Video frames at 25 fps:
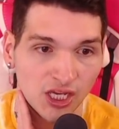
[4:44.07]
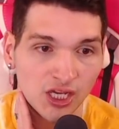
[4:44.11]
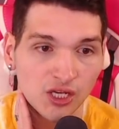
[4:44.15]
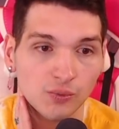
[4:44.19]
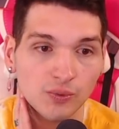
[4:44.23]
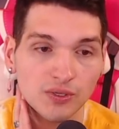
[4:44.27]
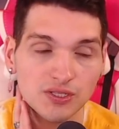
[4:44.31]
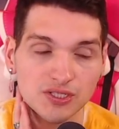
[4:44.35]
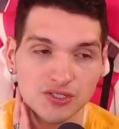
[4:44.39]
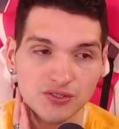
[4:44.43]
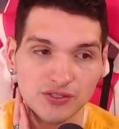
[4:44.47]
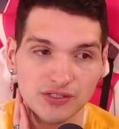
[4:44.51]

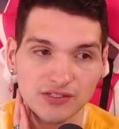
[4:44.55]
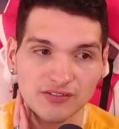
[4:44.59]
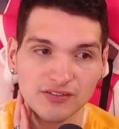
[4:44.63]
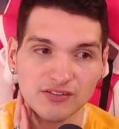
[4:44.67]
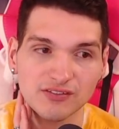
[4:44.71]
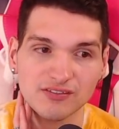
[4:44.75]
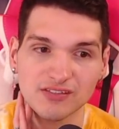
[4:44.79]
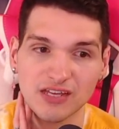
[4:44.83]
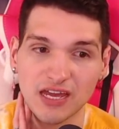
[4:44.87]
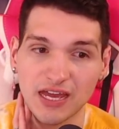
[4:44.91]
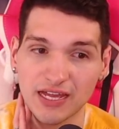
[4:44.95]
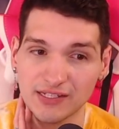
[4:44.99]
where Teresa
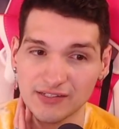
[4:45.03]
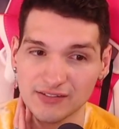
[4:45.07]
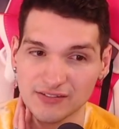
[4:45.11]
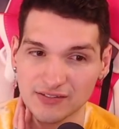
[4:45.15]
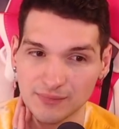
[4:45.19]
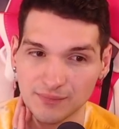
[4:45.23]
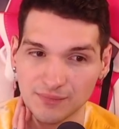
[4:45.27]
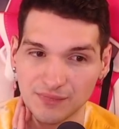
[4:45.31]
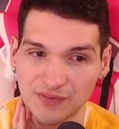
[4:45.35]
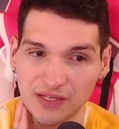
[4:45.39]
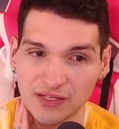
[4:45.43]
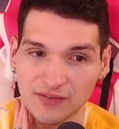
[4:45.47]
signed
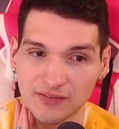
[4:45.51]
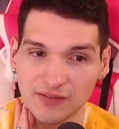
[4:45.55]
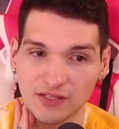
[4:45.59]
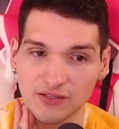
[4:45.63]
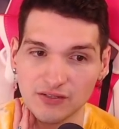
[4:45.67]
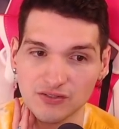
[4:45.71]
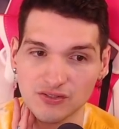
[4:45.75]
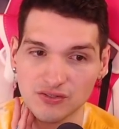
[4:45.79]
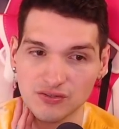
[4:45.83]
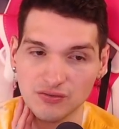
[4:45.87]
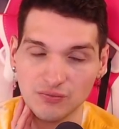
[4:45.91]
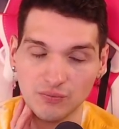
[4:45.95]
something
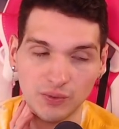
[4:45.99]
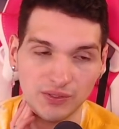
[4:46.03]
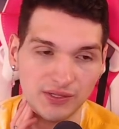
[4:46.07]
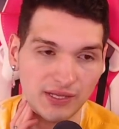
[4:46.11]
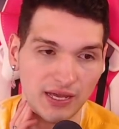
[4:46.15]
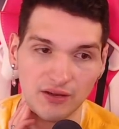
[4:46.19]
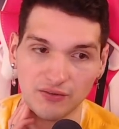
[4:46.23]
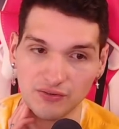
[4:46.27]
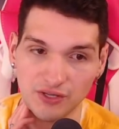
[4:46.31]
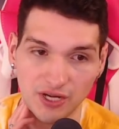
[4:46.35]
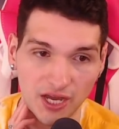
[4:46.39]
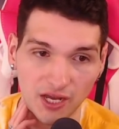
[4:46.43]
that
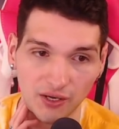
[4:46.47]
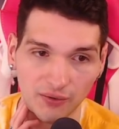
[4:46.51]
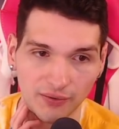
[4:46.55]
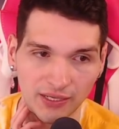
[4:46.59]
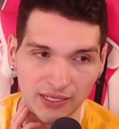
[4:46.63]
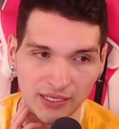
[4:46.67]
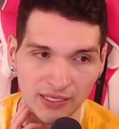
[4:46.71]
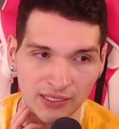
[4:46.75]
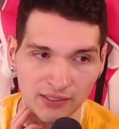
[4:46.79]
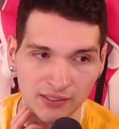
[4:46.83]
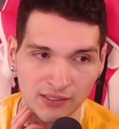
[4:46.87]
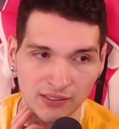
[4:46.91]
without
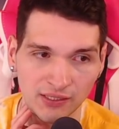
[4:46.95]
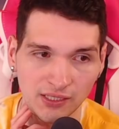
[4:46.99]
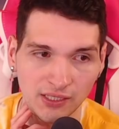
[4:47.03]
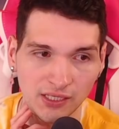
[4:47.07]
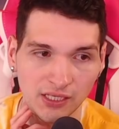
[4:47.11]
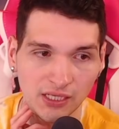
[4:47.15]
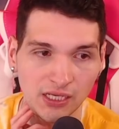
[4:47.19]
knowing,